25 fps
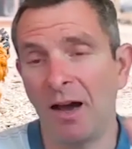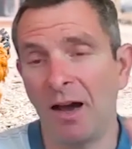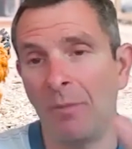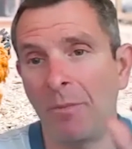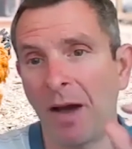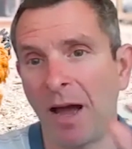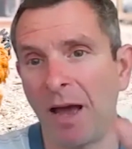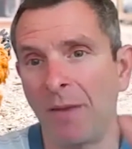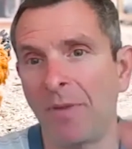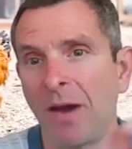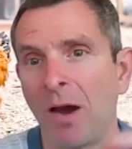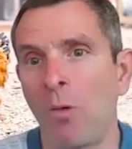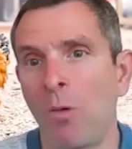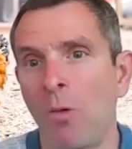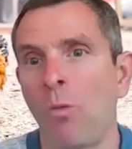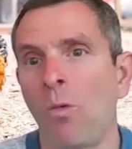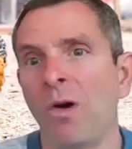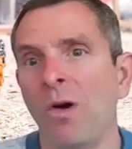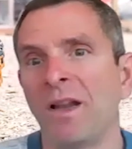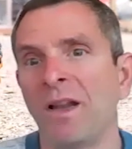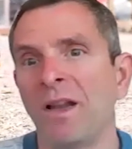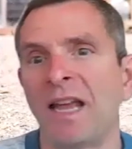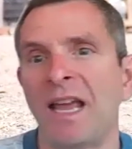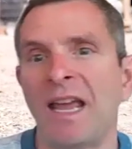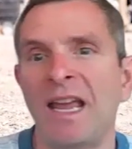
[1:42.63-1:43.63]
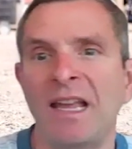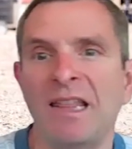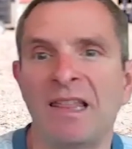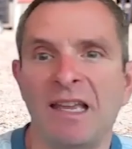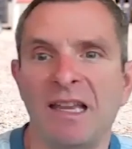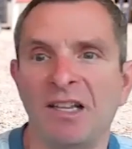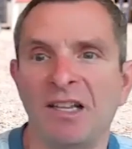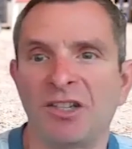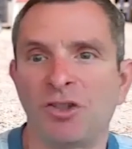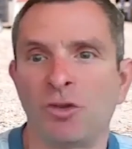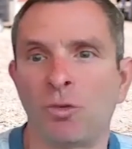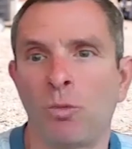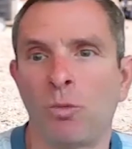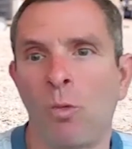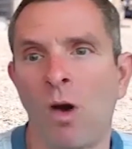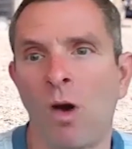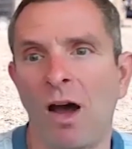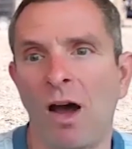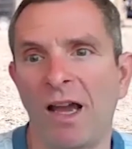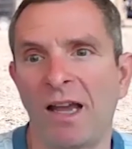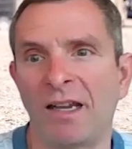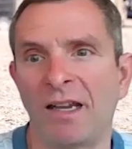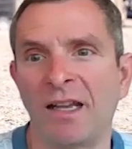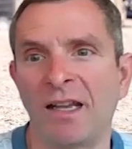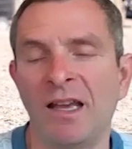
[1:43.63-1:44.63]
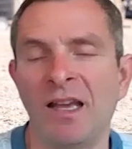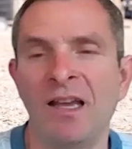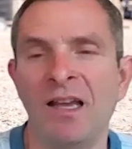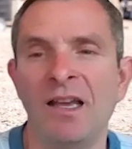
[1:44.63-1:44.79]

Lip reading: by about 1/8 inch wide.